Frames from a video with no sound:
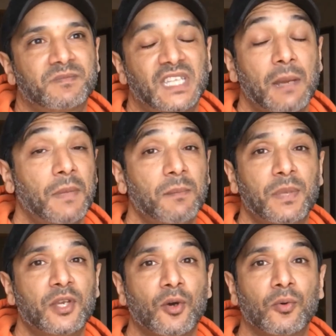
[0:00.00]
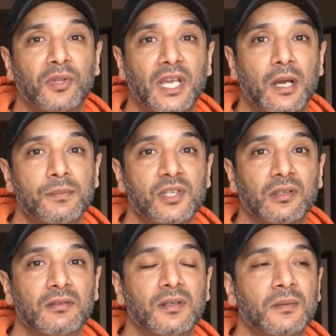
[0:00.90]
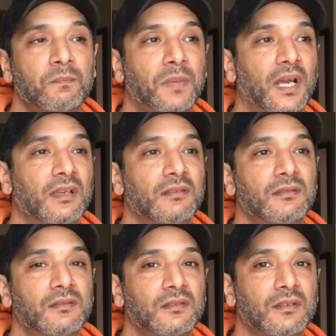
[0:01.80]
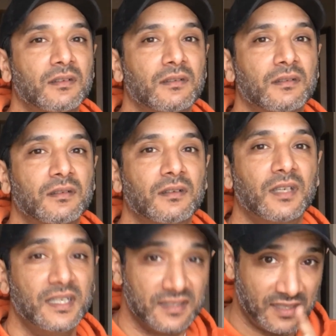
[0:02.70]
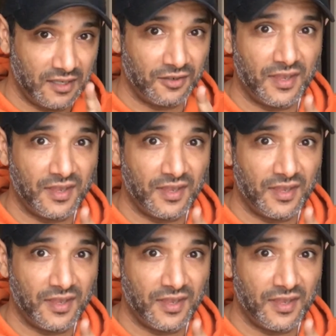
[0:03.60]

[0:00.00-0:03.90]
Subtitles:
that might be your only option. But consider